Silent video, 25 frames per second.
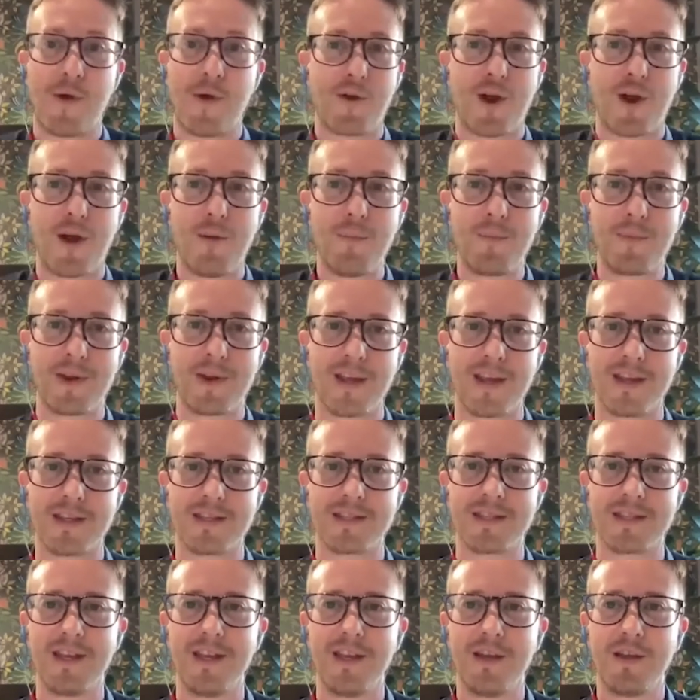company is
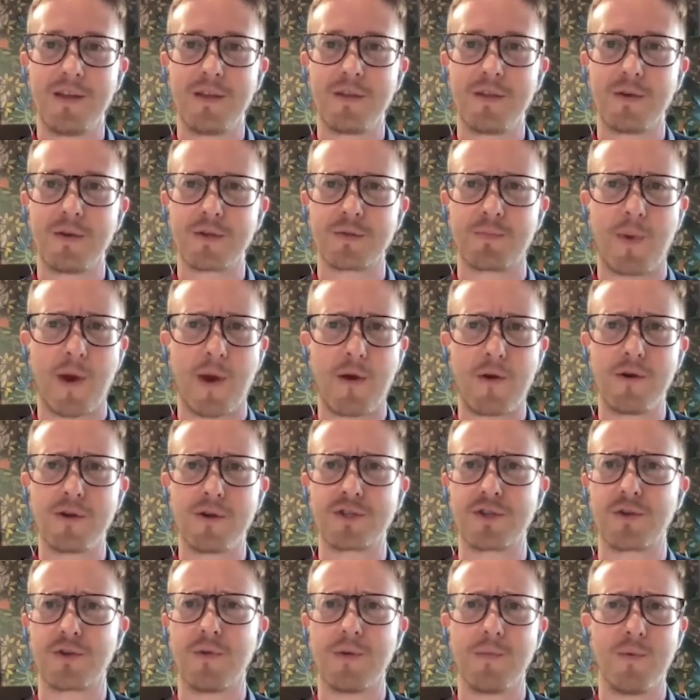those barriers
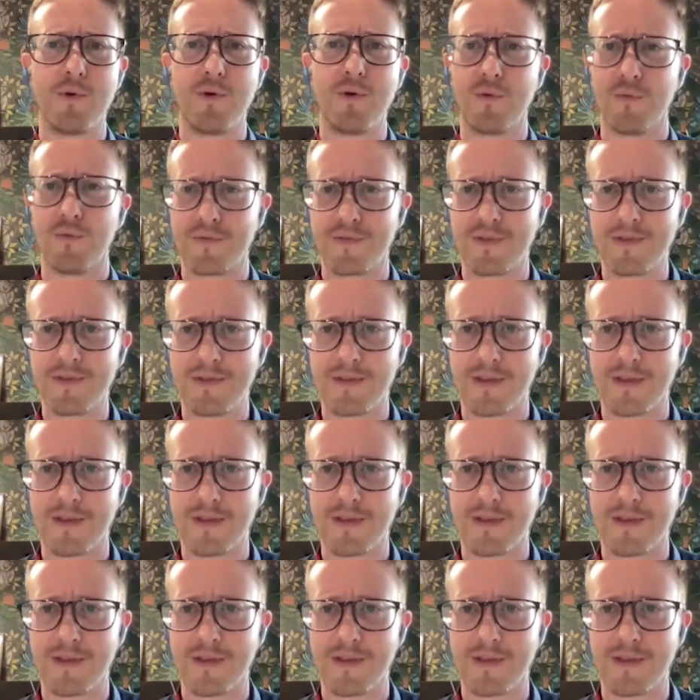are removed.